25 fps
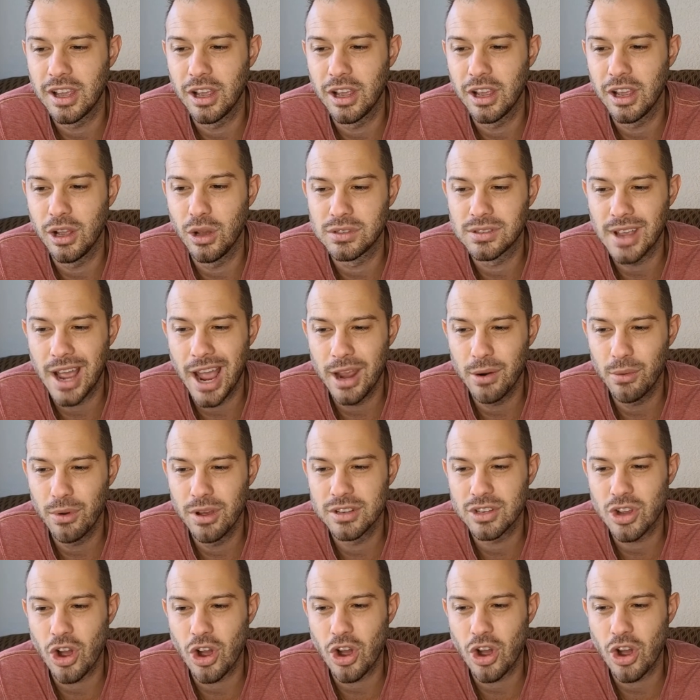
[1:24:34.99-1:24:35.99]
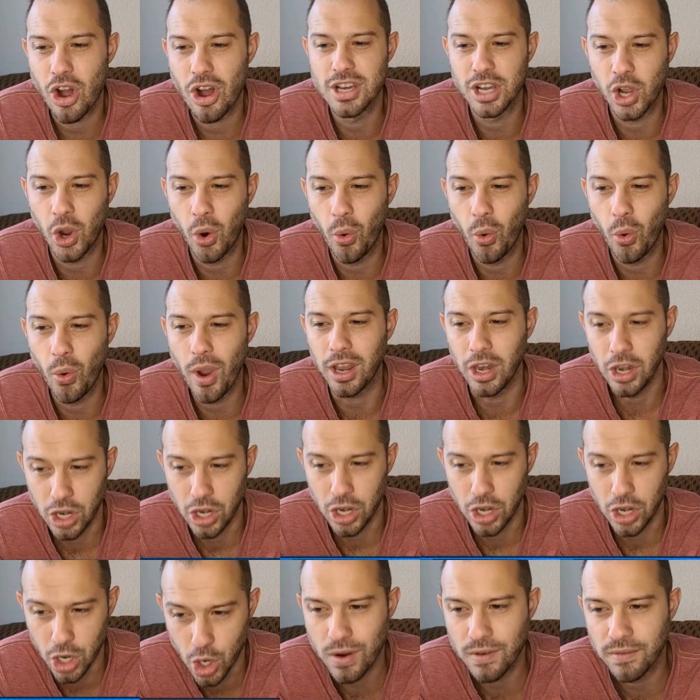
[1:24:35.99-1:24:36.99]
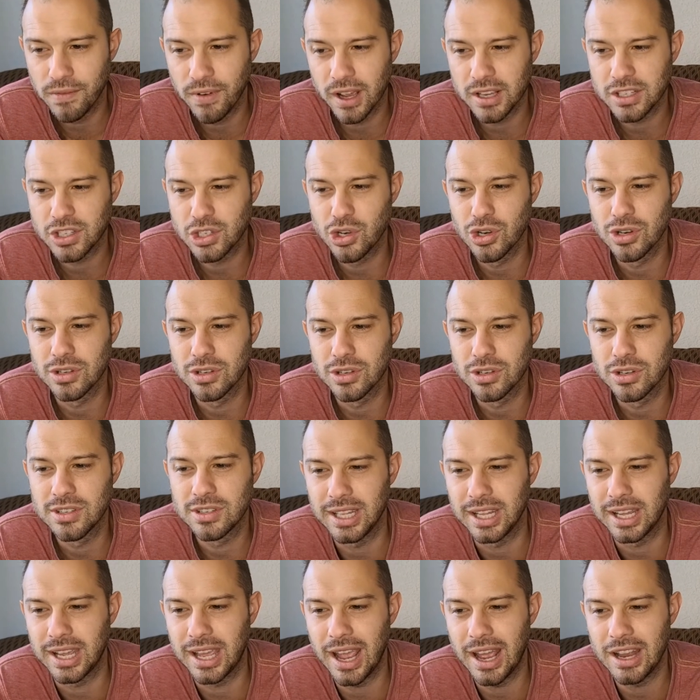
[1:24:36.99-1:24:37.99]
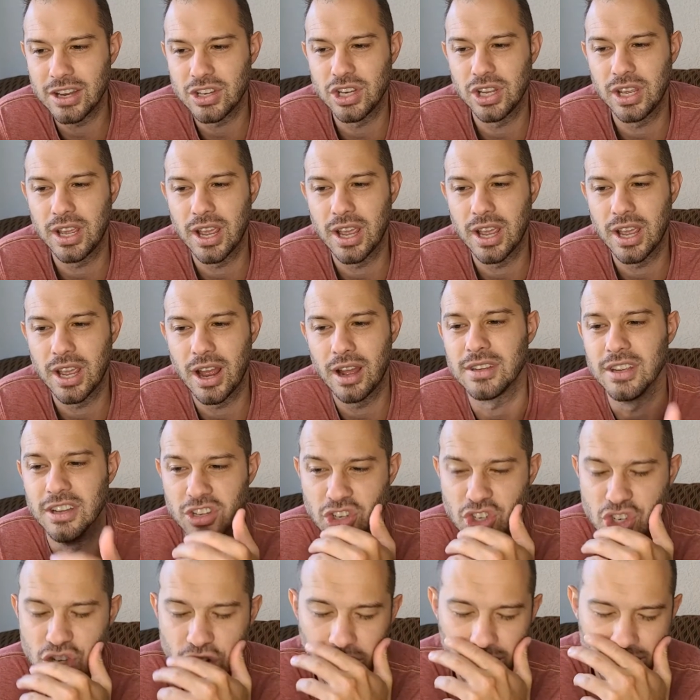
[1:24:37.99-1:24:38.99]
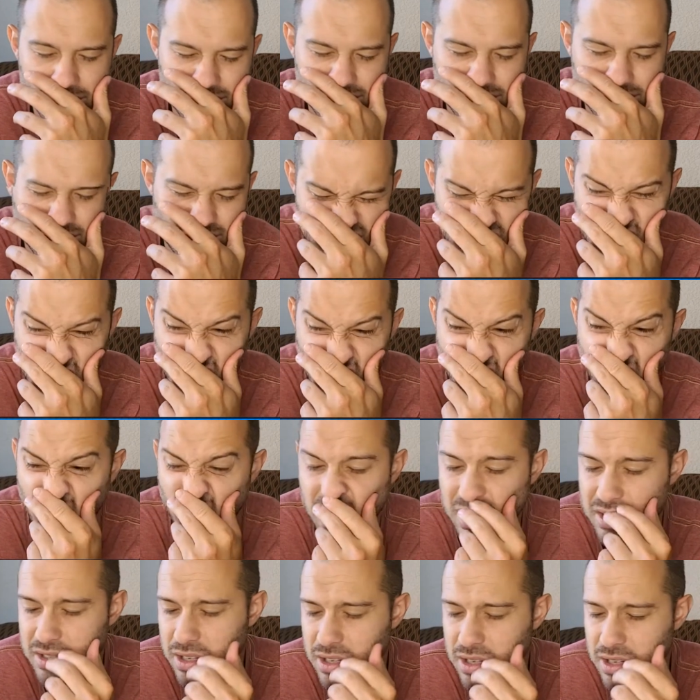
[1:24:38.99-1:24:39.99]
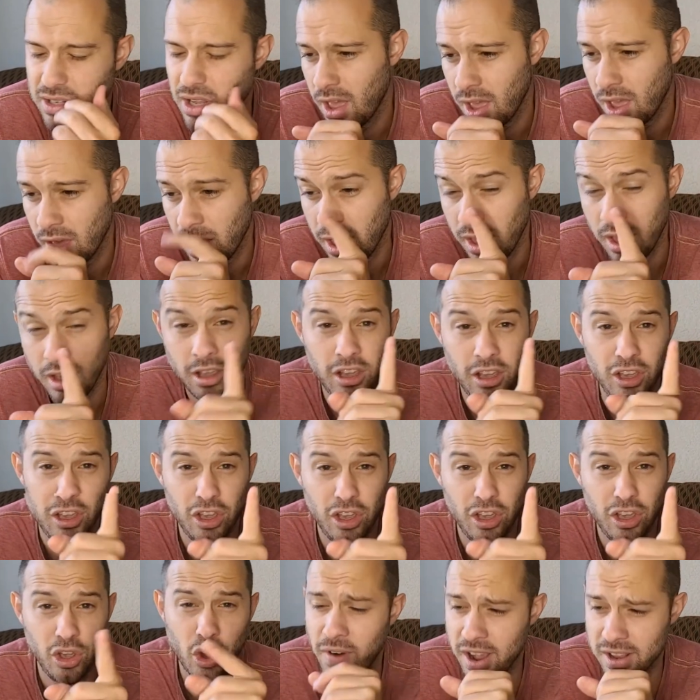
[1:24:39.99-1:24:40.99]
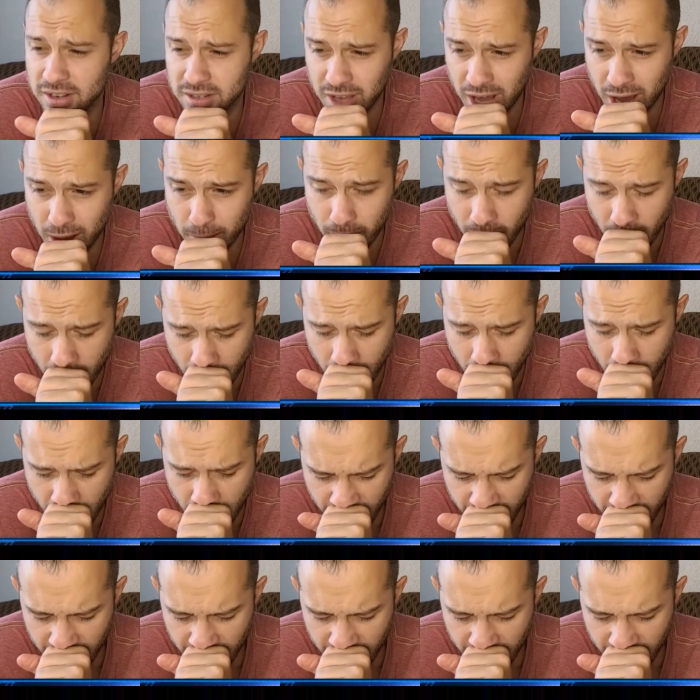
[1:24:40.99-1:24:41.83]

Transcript: They can go sideways on you quick. New investors stick to cash accounts and just shares. Good advice, Gabe.